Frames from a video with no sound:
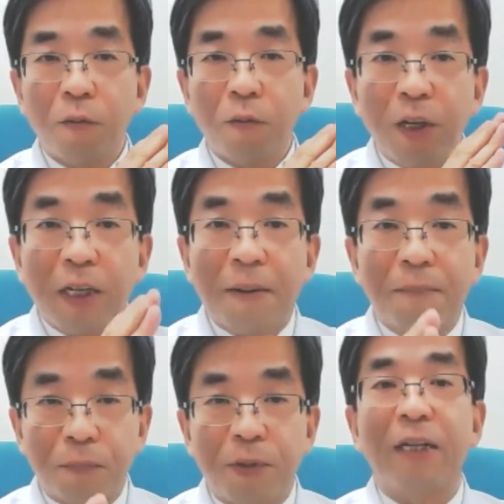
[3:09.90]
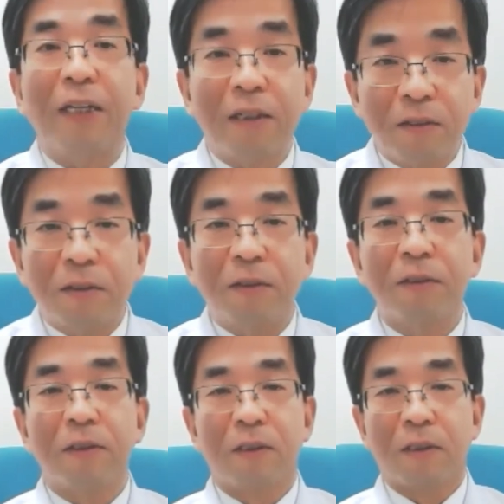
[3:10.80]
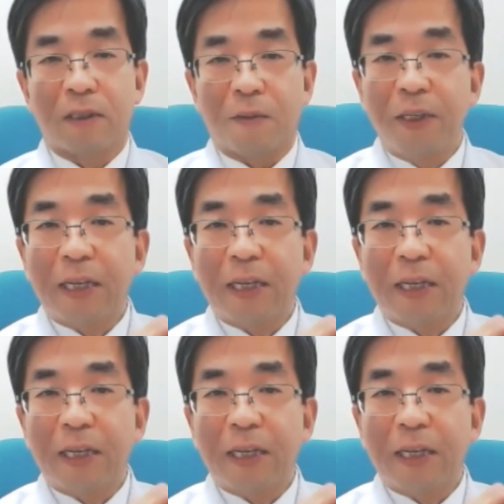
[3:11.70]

we can predict, we can